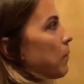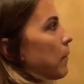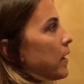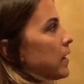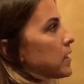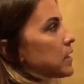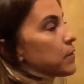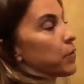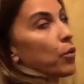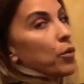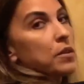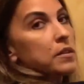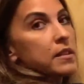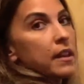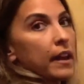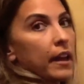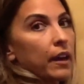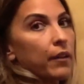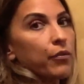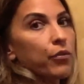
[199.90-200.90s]
minus 4 is
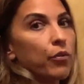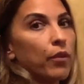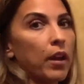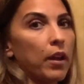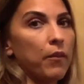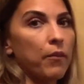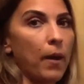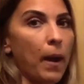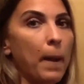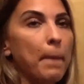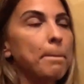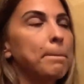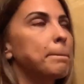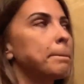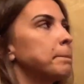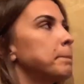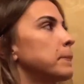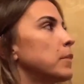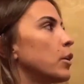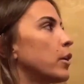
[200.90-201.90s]
negative 3, right?
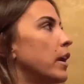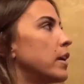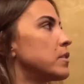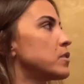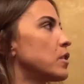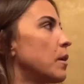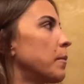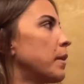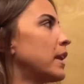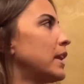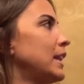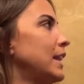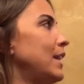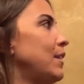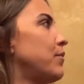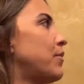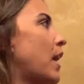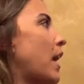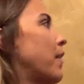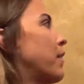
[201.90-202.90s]
Okay, so I'm going to
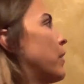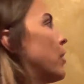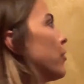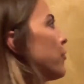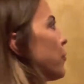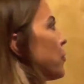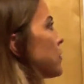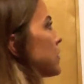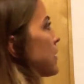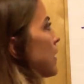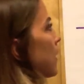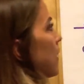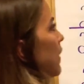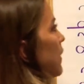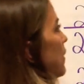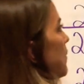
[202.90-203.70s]
leave that there for a second.